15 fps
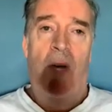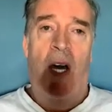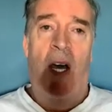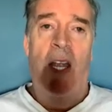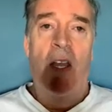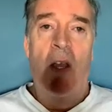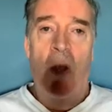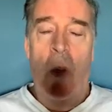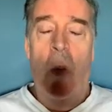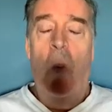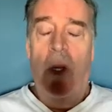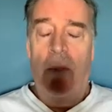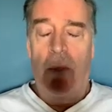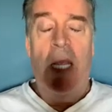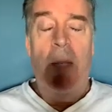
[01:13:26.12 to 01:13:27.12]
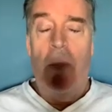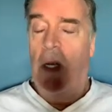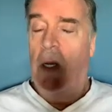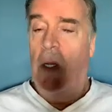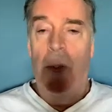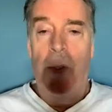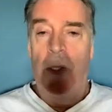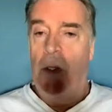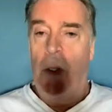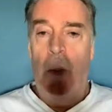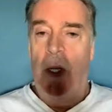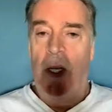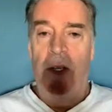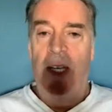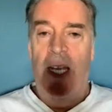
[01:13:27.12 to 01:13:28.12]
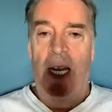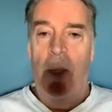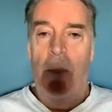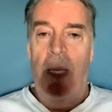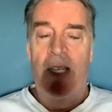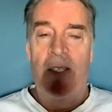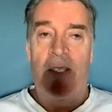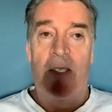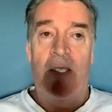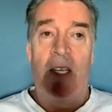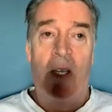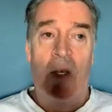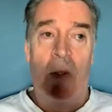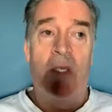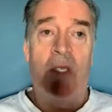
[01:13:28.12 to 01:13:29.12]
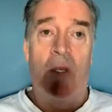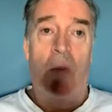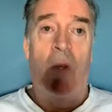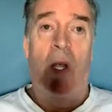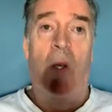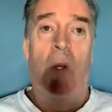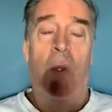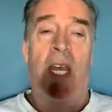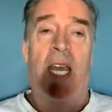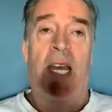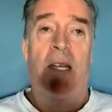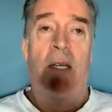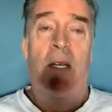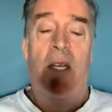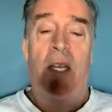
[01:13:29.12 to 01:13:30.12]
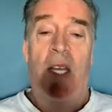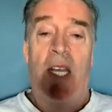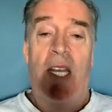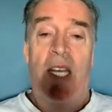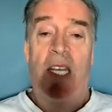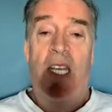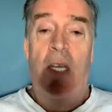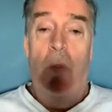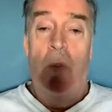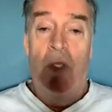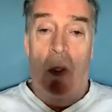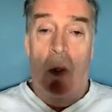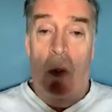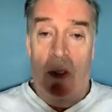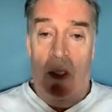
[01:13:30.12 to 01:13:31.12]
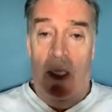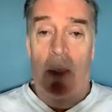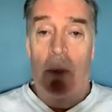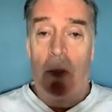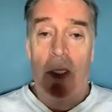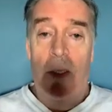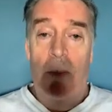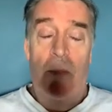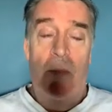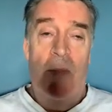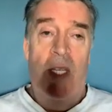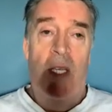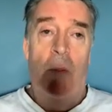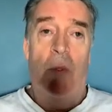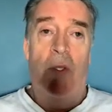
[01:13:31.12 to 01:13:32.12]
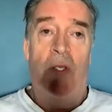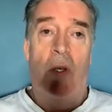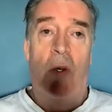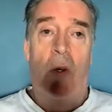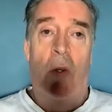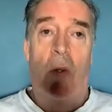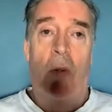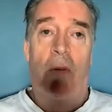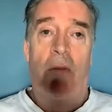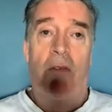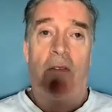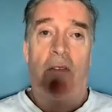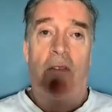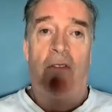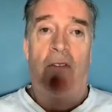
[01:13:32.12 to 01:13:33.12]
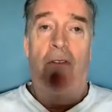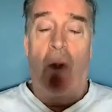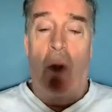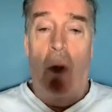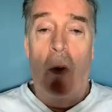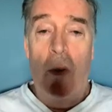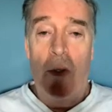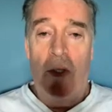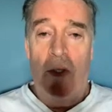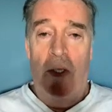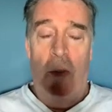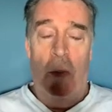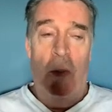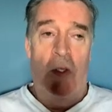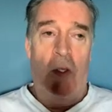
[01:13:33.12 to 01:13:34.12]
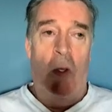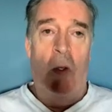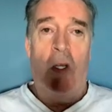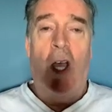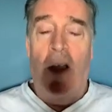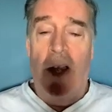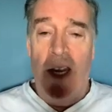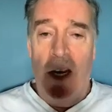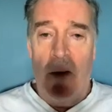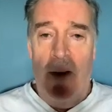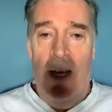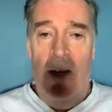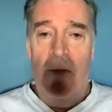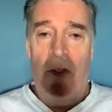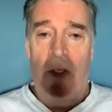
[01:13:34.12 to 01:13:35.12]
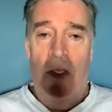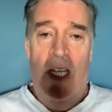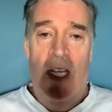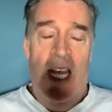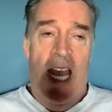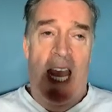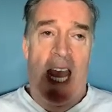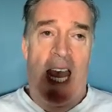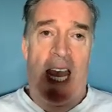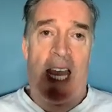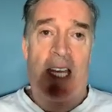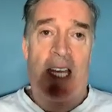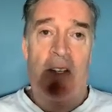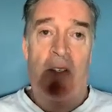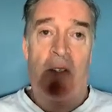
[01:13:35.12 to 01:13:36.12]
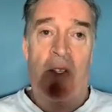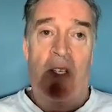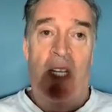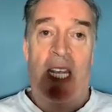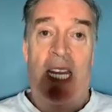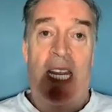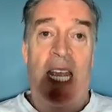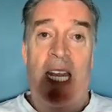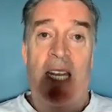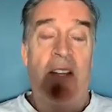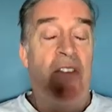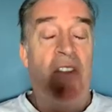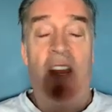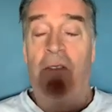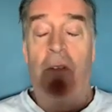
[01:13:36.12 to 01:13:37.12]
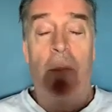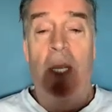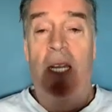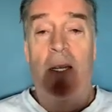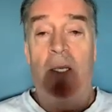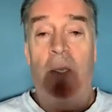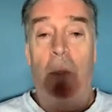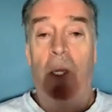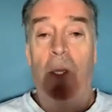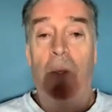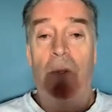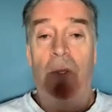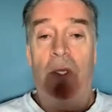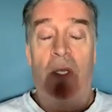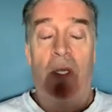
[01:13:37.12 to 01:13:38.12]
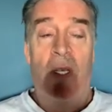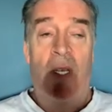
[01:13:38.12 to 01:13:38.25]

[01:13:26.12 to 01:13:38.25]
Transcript: I know what people are going through on a daily basis. I also know that it was all deliberate, it was all fraud, it was all choreographed, and again, it's never been exposed.